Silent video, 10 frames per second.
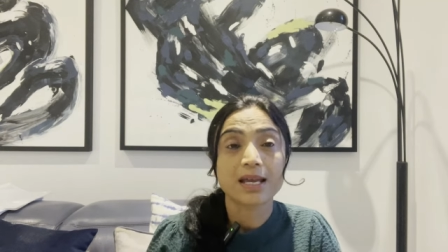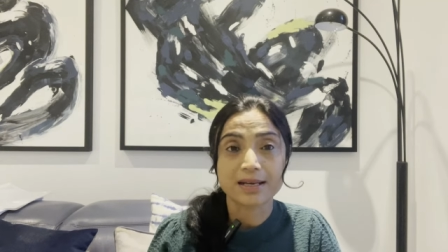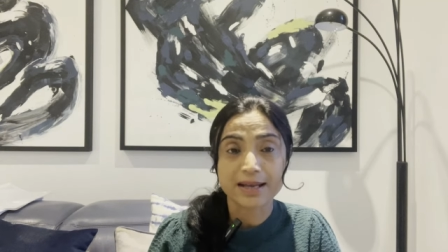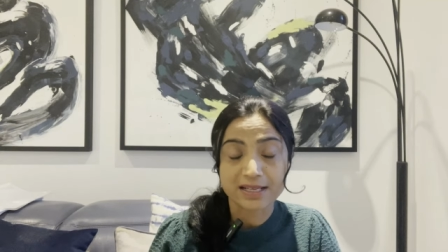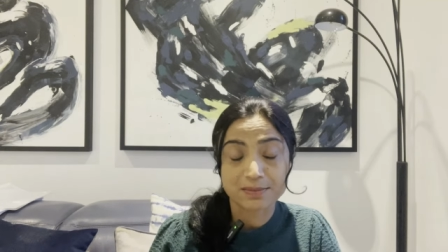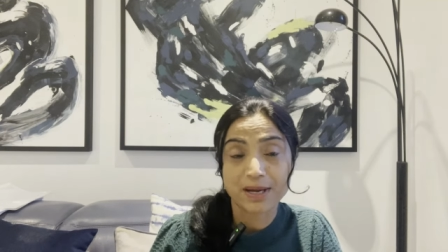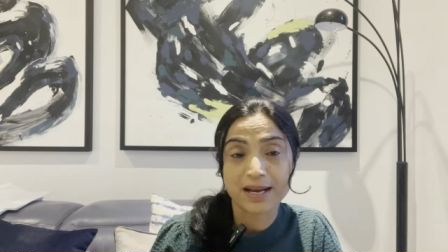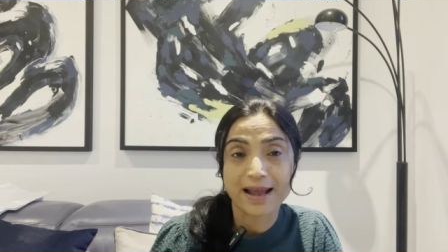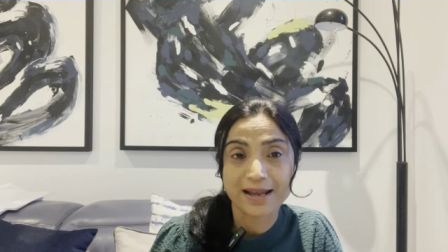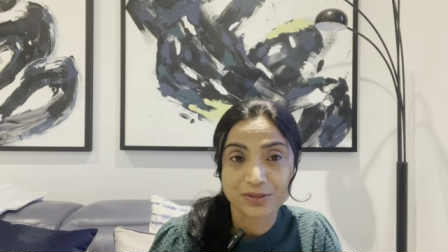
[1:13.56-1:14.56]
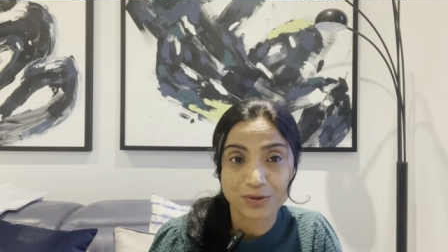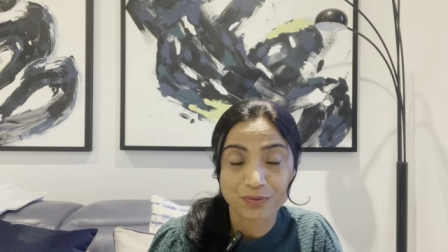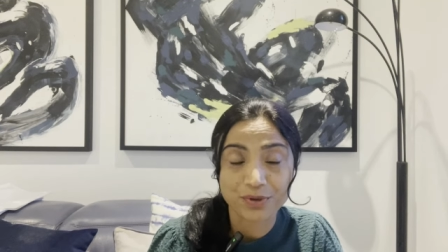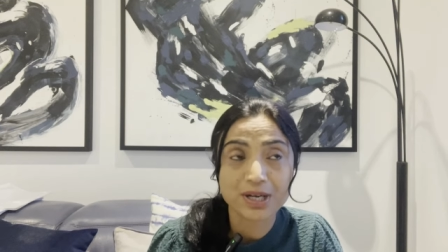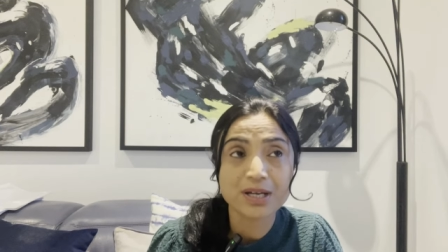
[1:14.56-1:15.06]
in SBAR
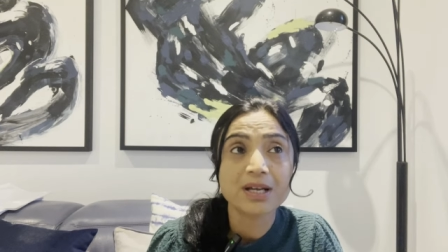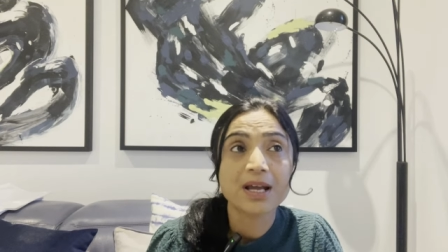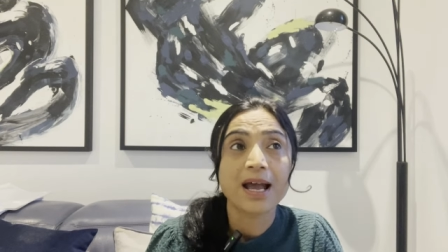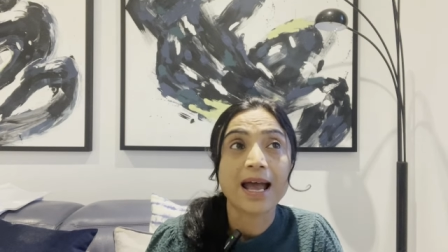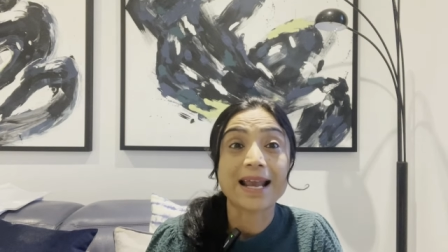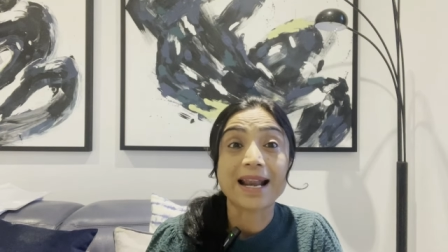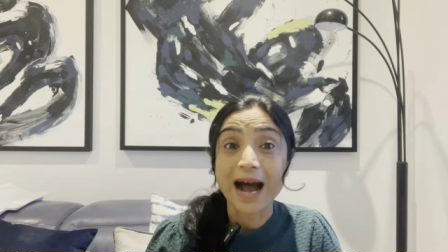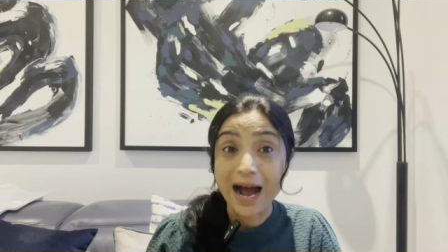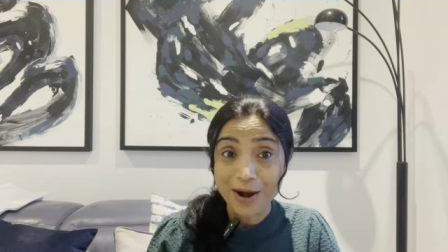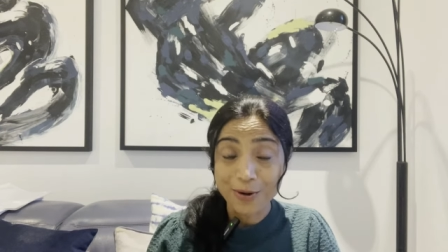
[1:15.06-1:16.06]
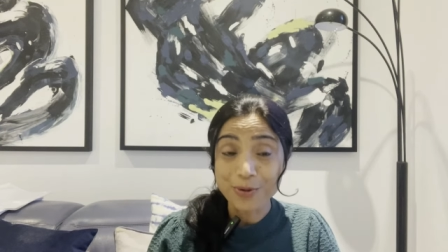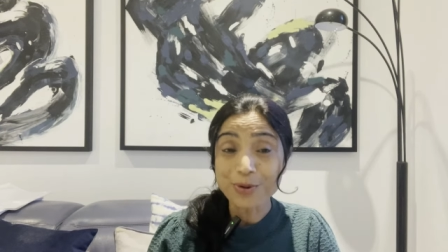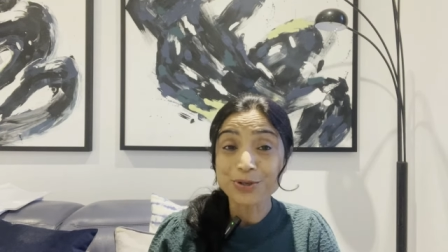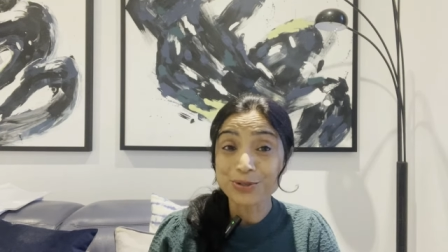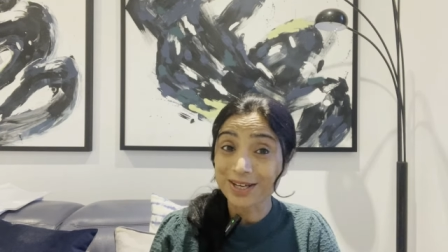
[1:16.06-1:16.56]
handover and
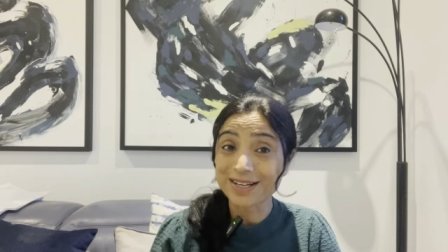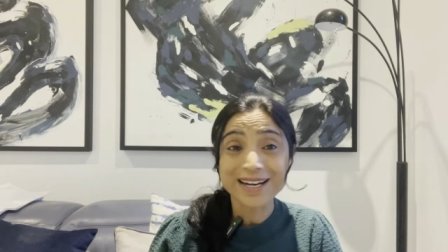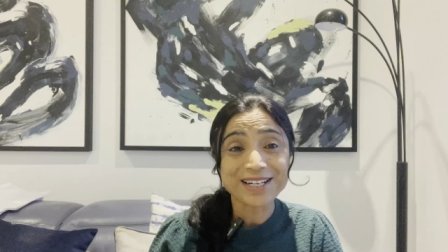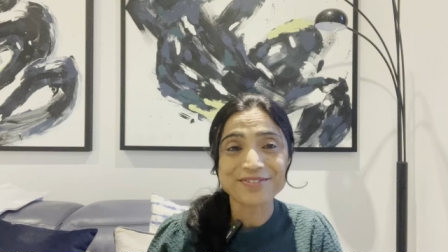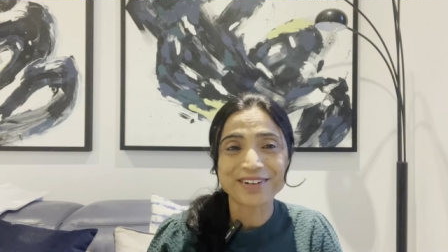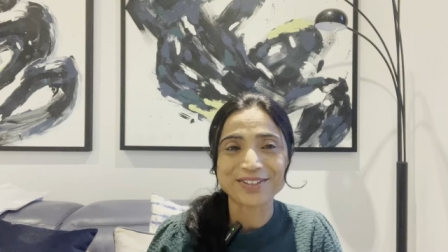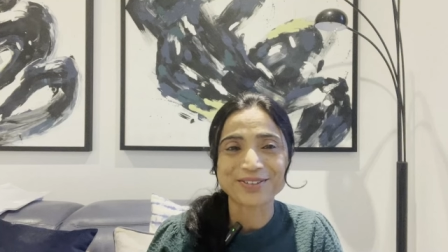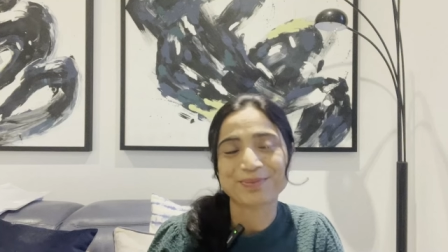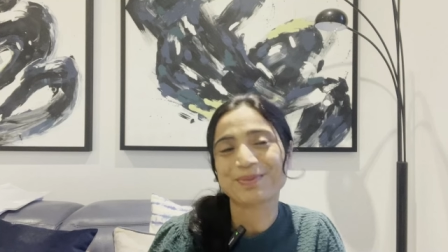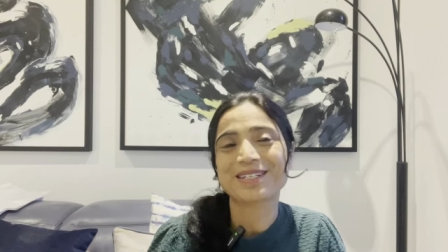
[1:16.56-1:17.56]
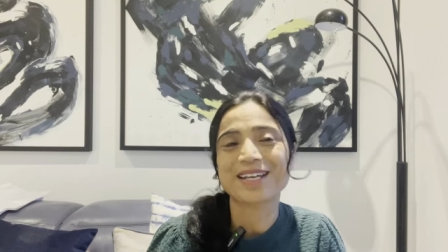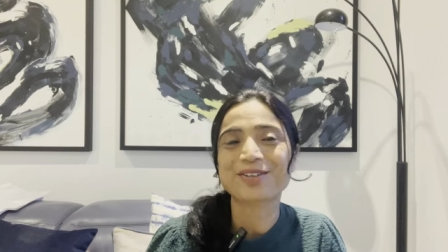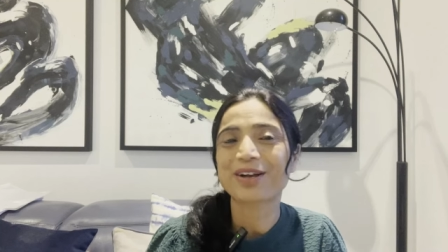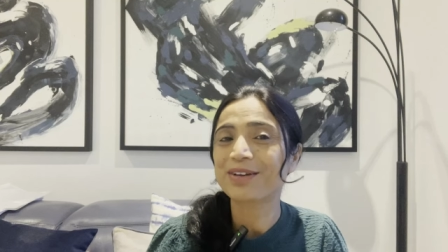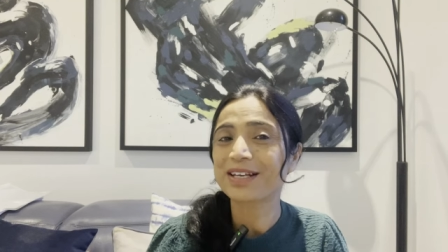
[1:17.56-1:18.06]
how you can rectify those
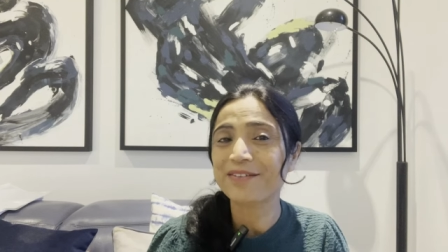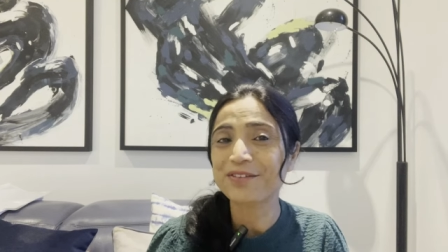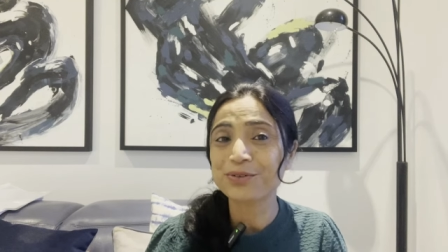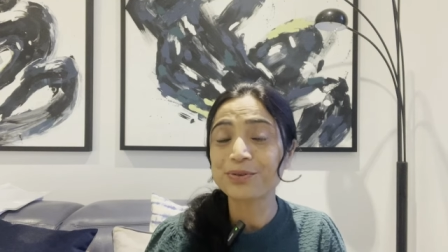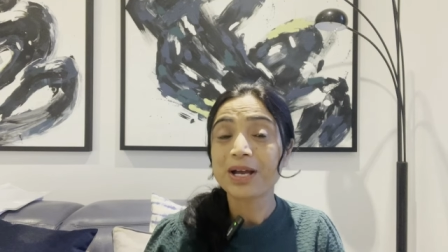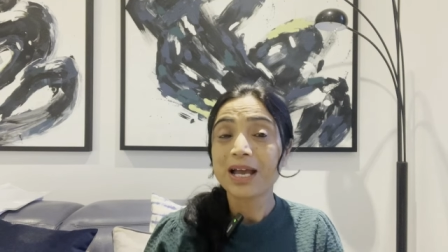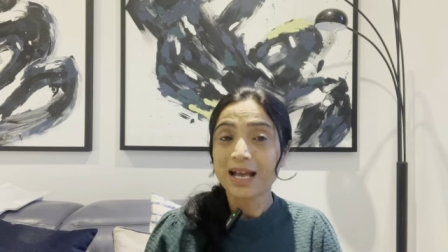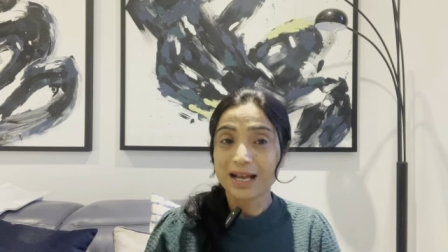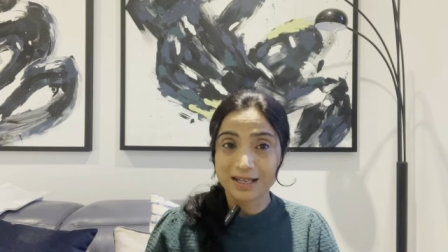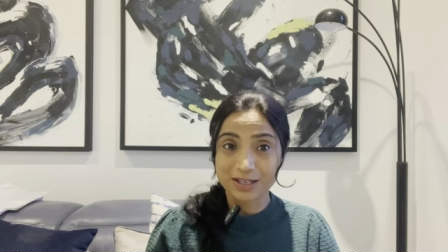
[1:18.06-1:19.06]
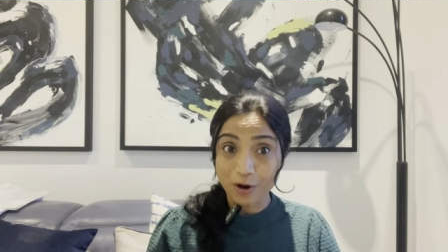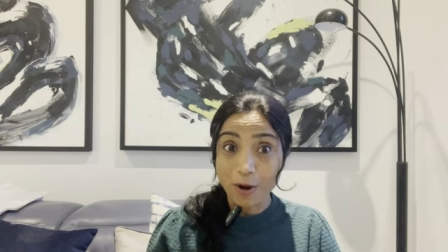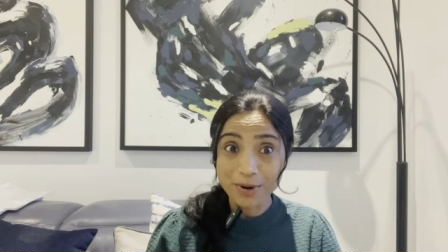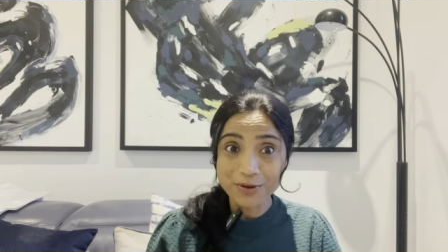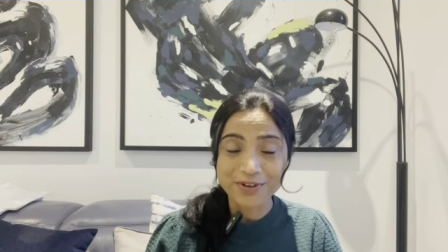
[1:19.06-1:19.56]
mistakes so i will give you uh, the
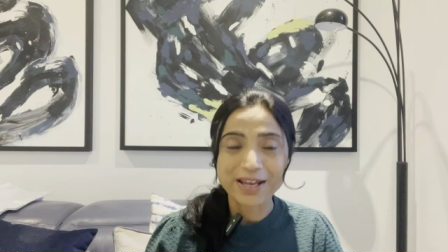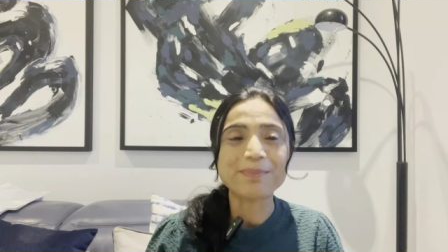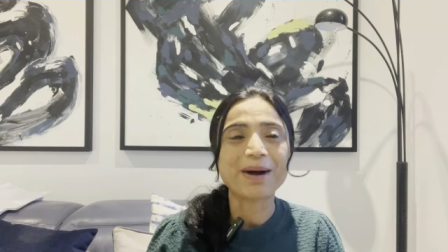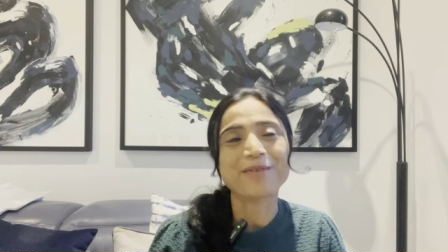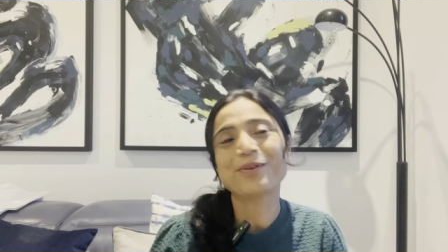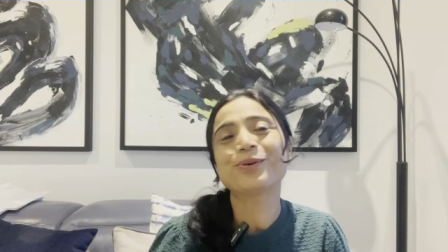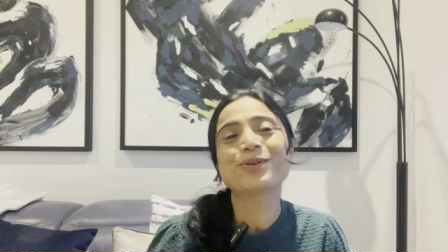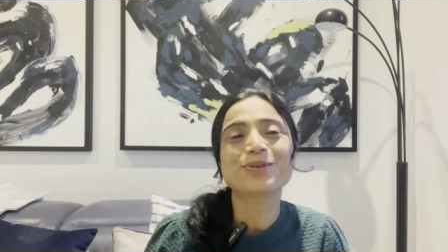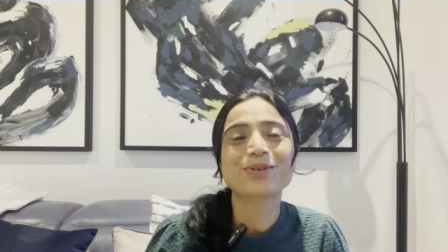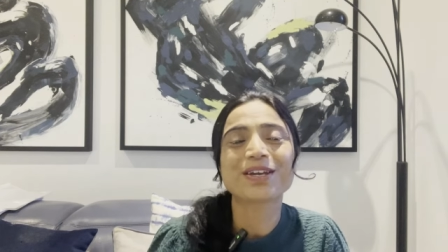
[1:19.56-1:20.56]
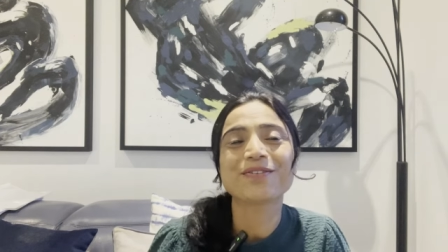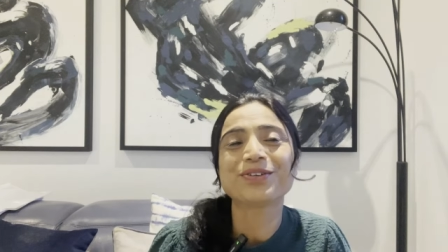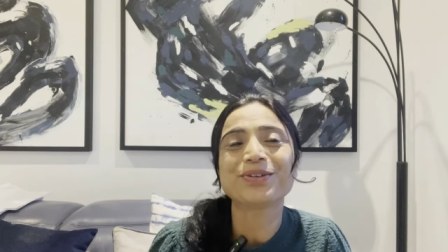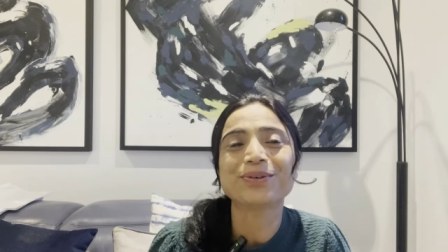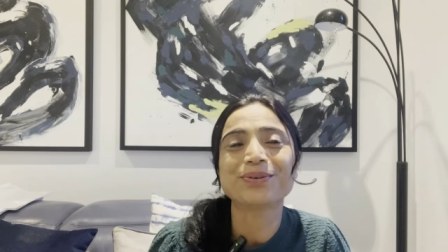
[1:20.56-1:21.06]
common fails but I will also give
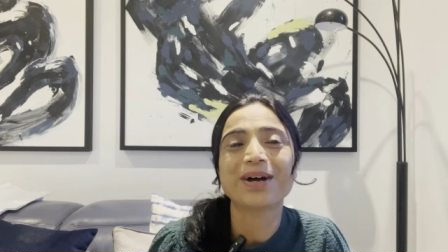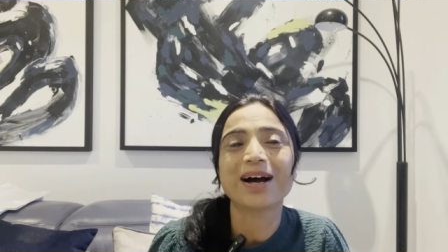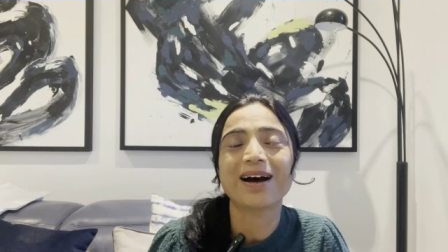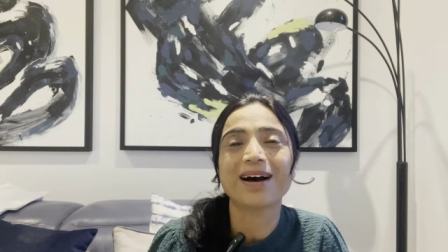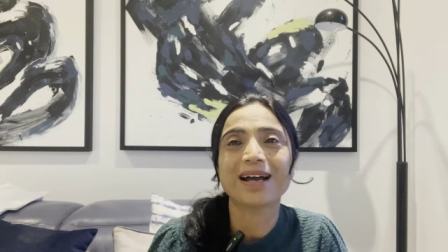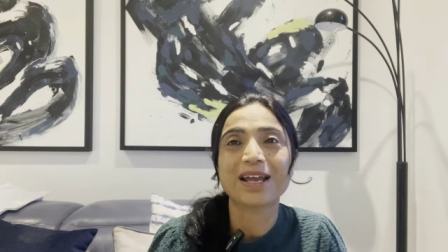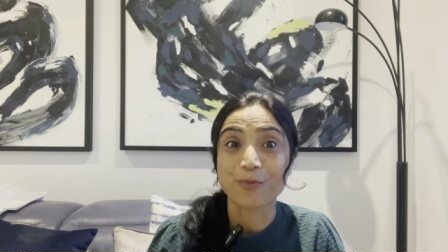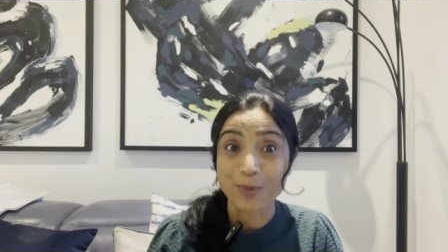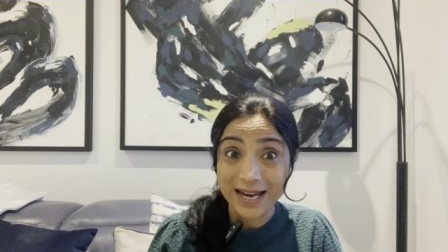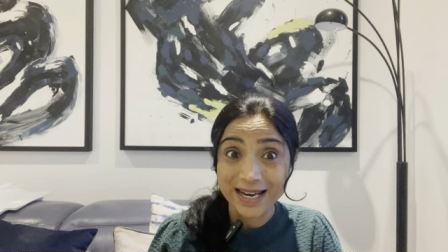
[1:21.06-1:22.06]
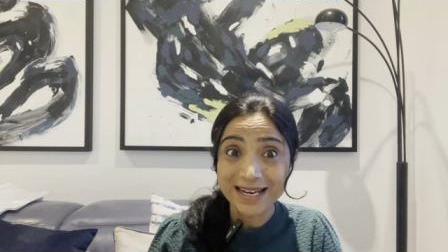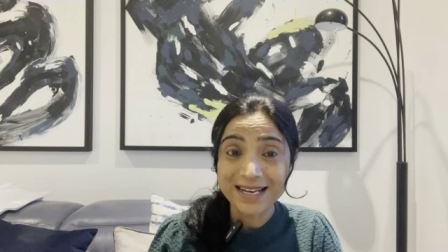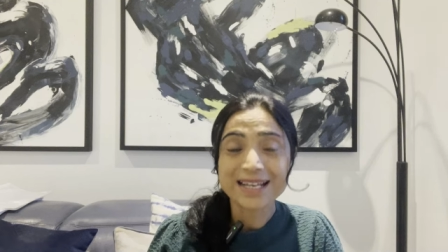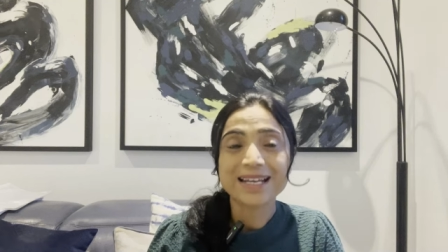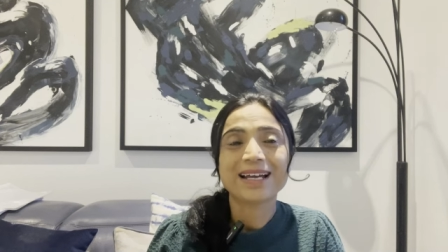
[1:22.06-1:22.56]
you uh, a way,